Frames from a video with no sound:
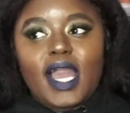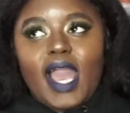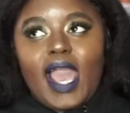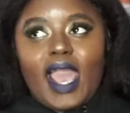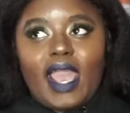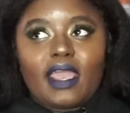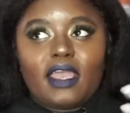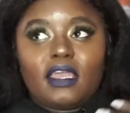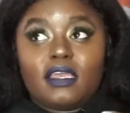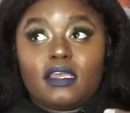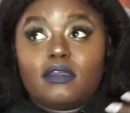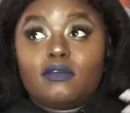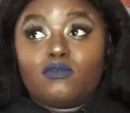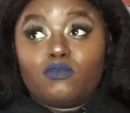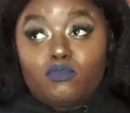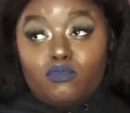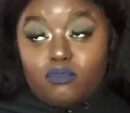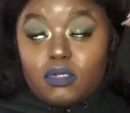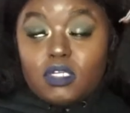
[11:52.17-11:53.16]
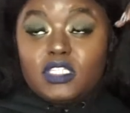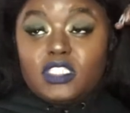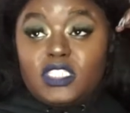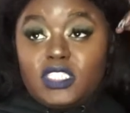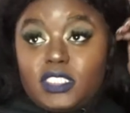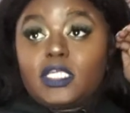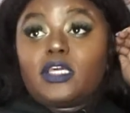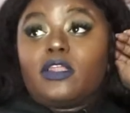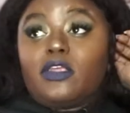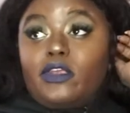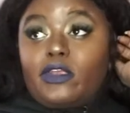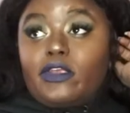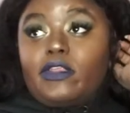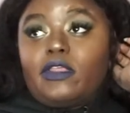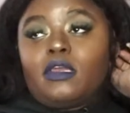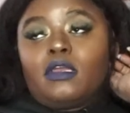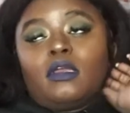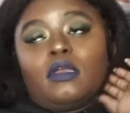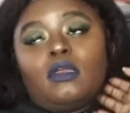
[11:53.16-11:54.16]
I
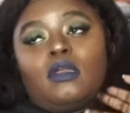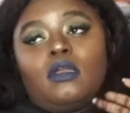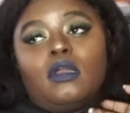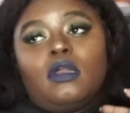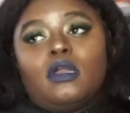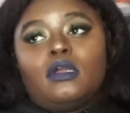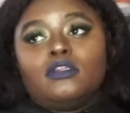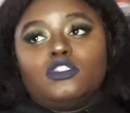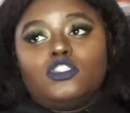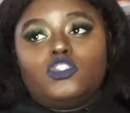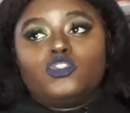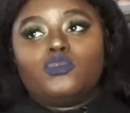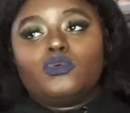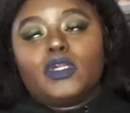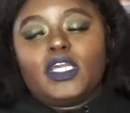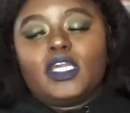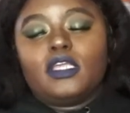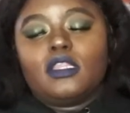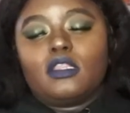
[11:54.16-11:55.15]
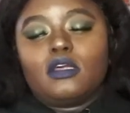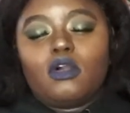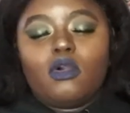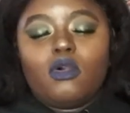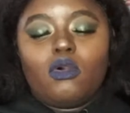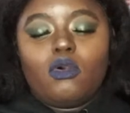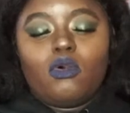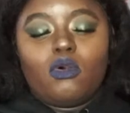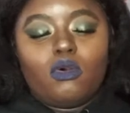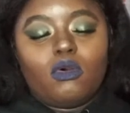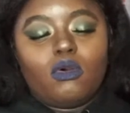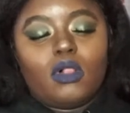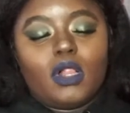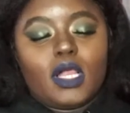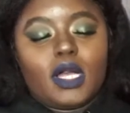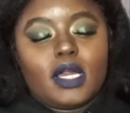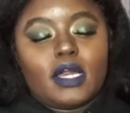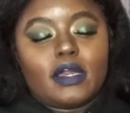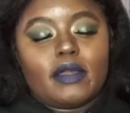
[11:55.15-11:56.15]
considered doing the
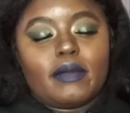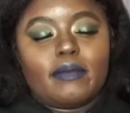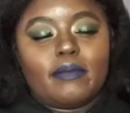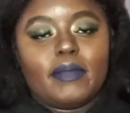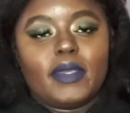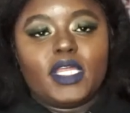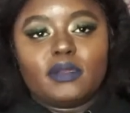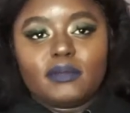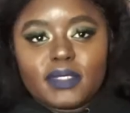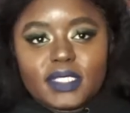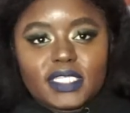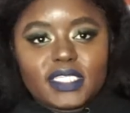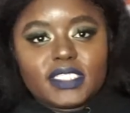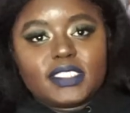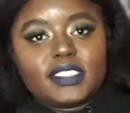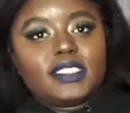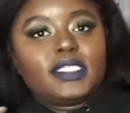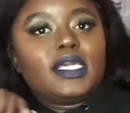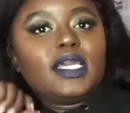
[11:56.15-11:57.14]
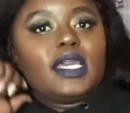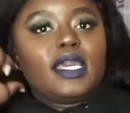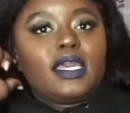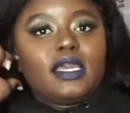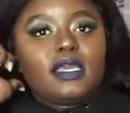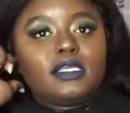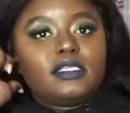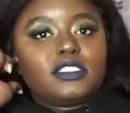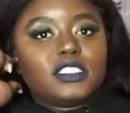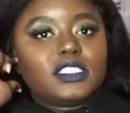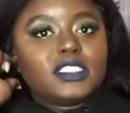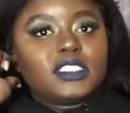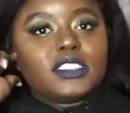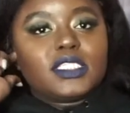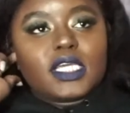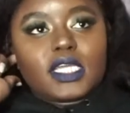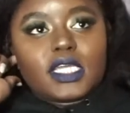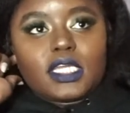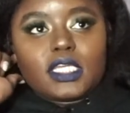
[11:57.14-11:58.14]
whole minimalist thing, just
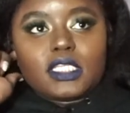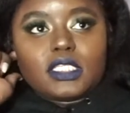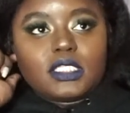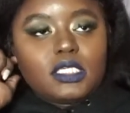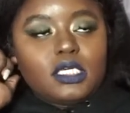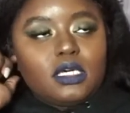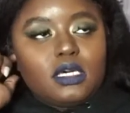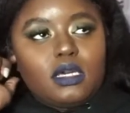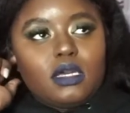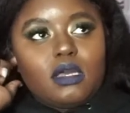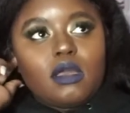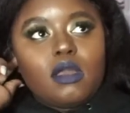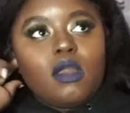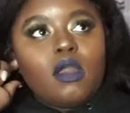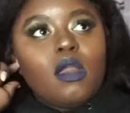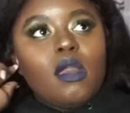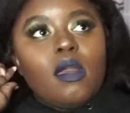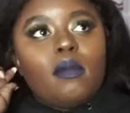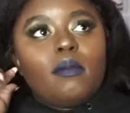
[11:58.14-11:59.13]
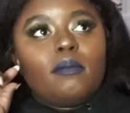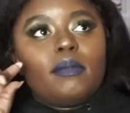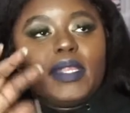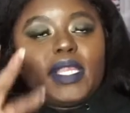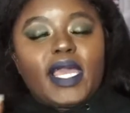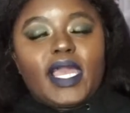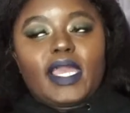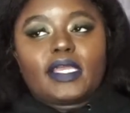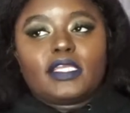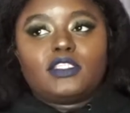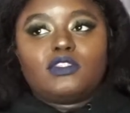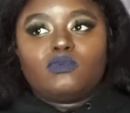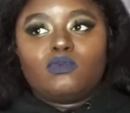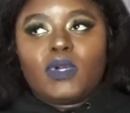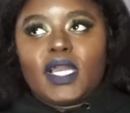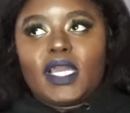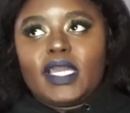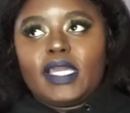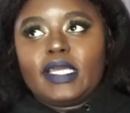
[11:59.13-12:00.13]
sticking to blacks,
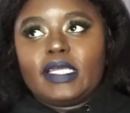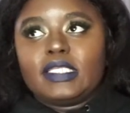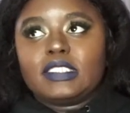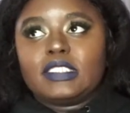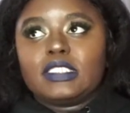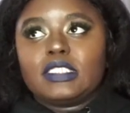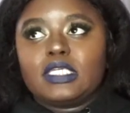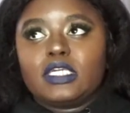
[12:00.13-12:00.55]
whites,